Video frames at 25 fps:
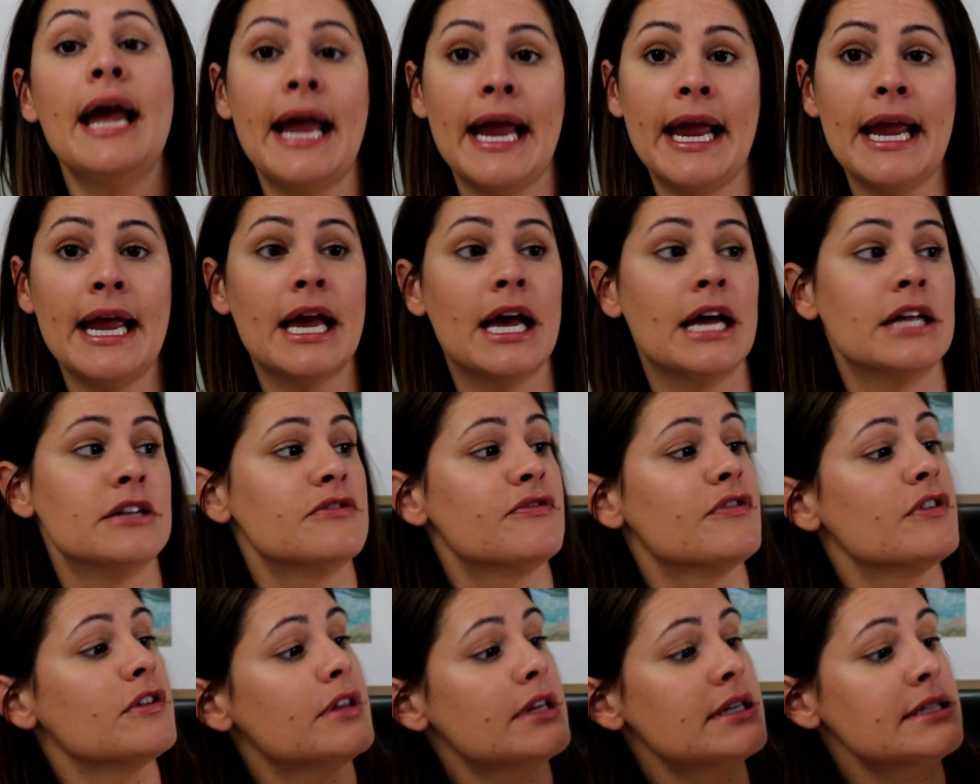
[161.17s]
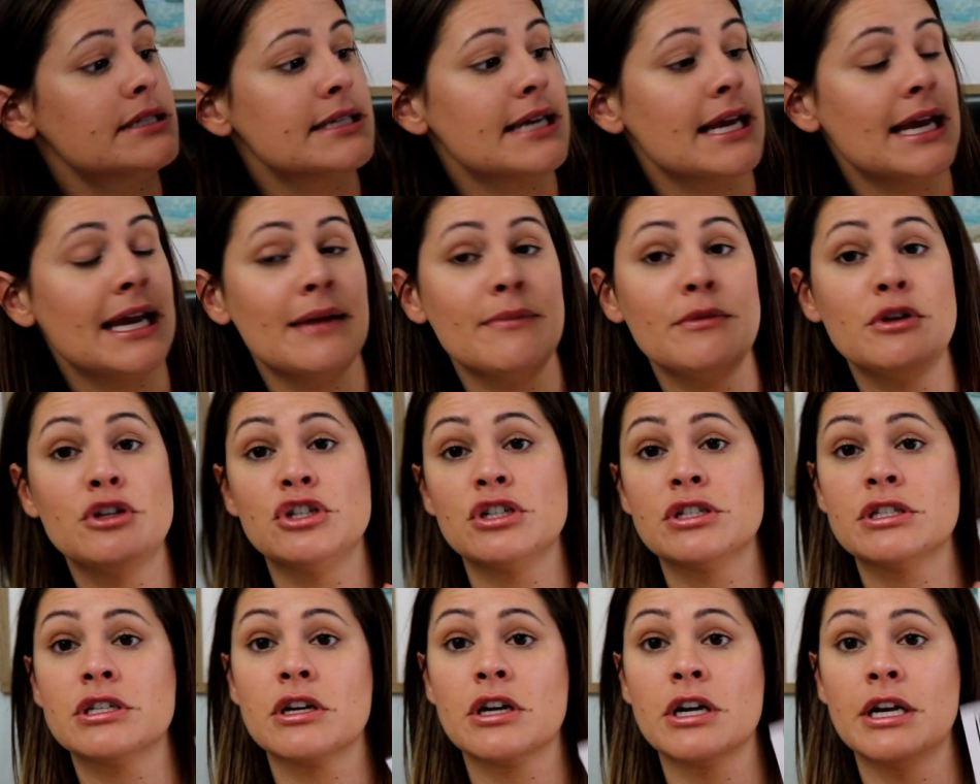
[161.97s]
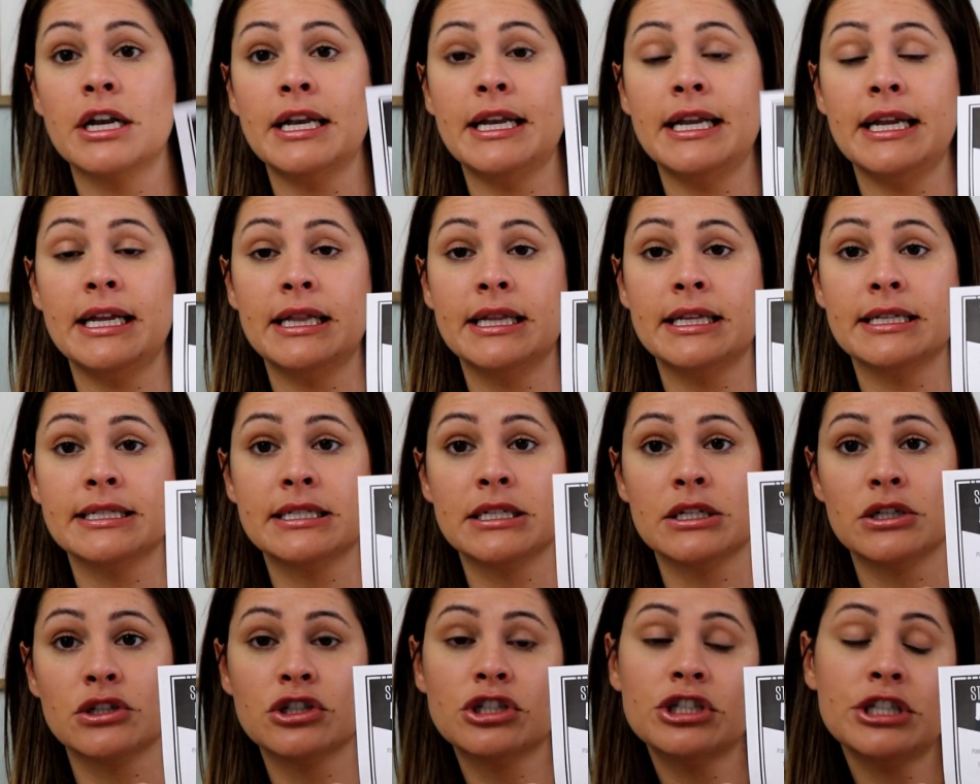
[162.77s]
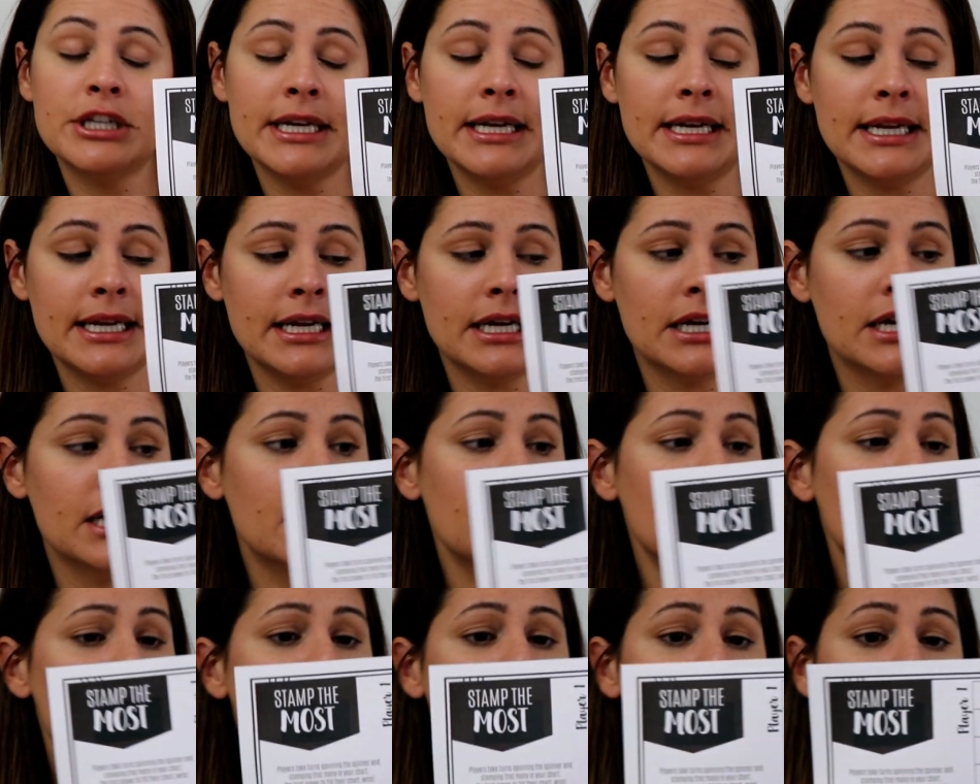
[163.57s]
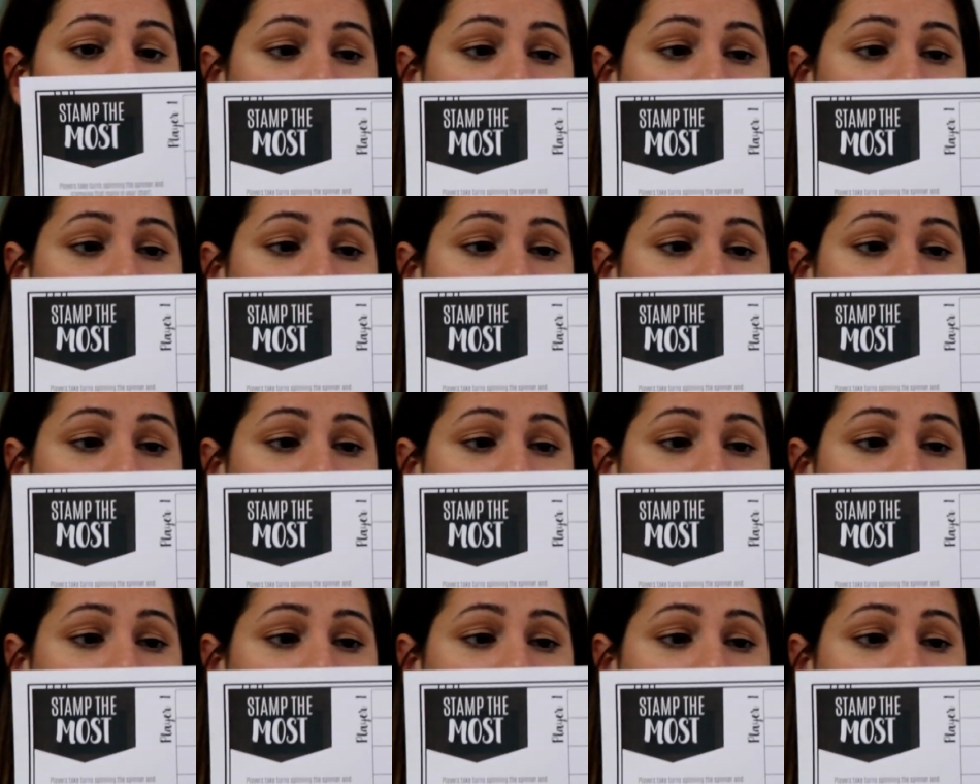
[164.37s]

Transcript: And for this game, you just are going to need this little sheet here.